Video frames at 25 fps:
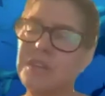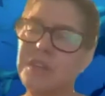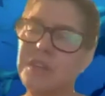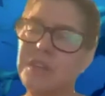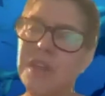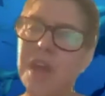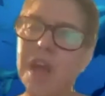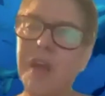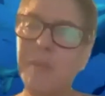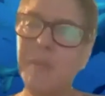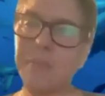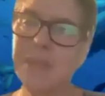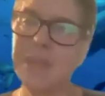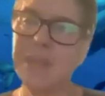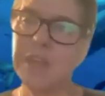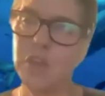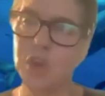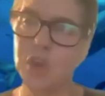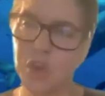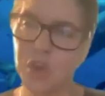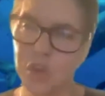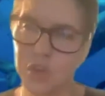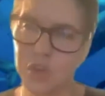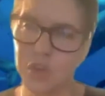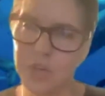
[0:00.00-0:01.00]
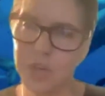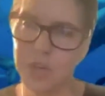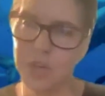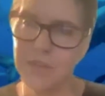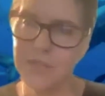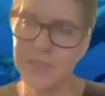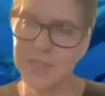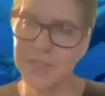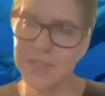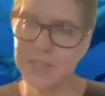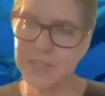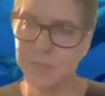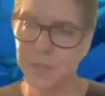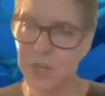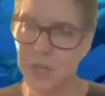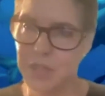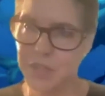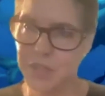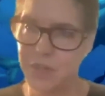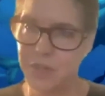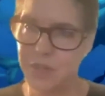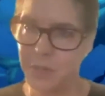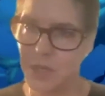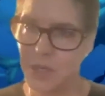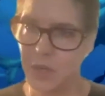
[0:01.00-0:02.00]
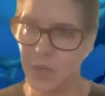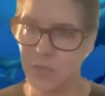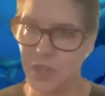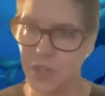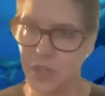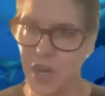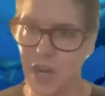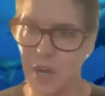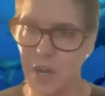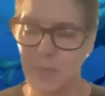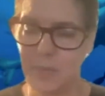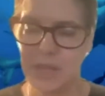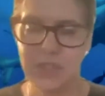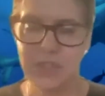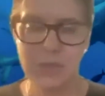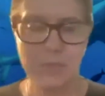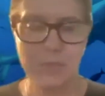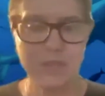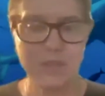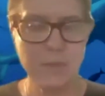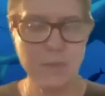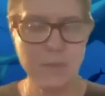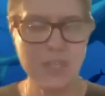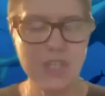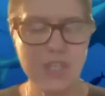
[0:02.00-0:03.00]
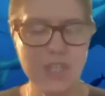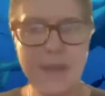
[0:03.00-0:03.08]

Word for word: not being heard of as much, or that we don't talk about them as much.